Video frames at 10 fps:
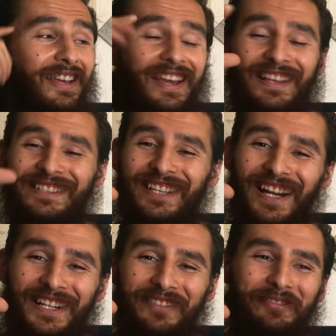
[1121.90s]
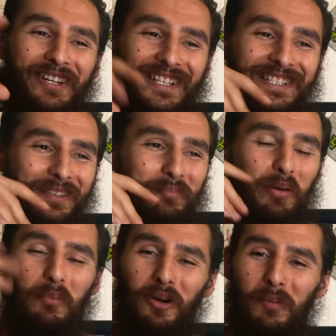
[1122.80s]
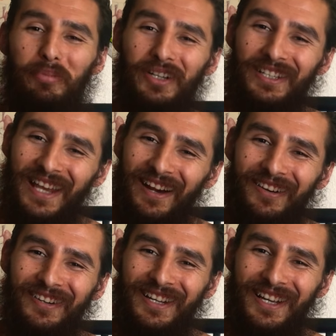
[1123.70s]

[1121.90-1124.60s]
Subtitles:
It's kind of funny to promote a book now